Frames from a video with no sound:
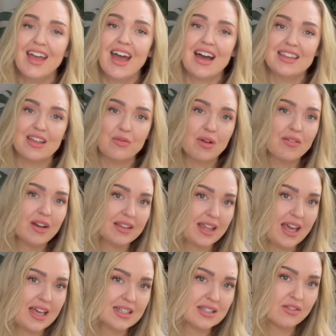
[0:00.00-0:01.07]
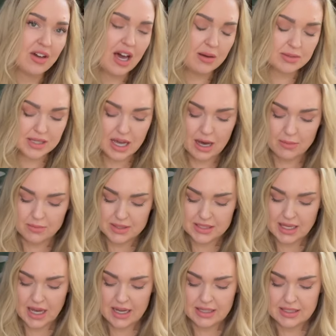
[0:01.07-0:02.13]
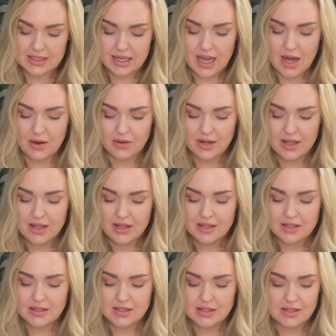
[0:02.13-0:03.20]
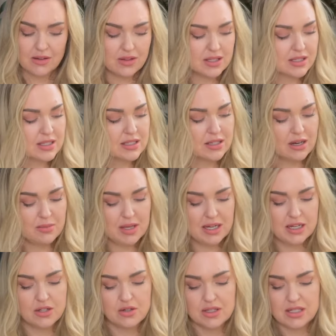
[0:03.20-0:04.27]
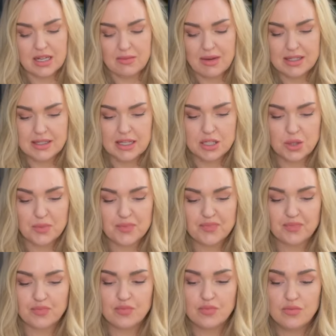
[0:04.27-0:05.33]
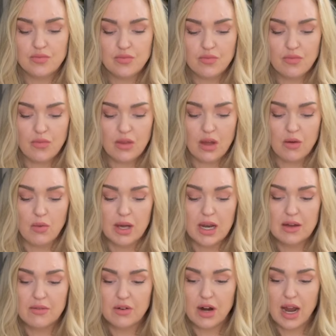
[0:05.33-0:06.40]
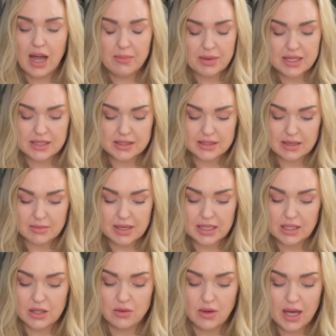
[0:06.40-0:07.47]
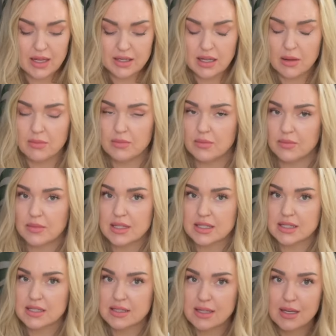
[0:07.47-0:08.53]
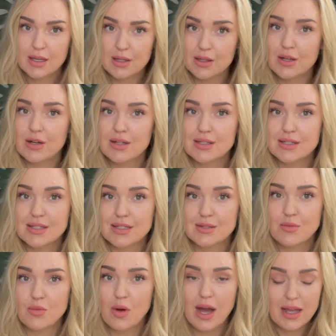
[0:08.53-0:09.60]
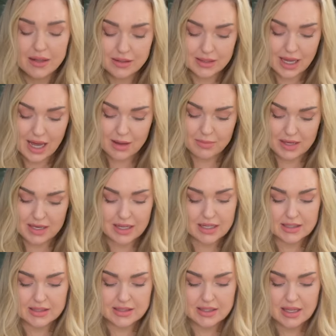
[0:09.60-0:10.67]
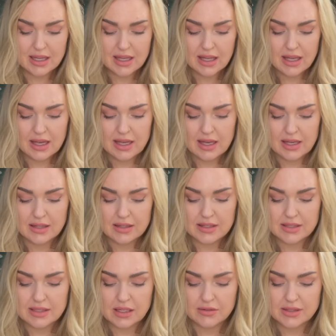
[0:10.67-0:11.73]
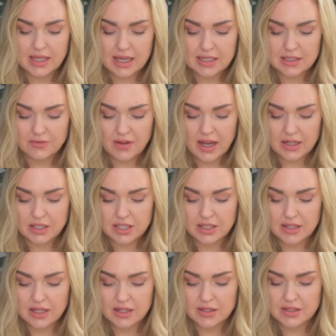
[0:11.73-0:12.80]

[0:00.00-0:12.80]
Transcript: And then we've got the Ace of Cups upside down. So this is gonna be an interesting message. Whatever happens, I mean, you end up, there's this wild happiness and this self-satisfaction there.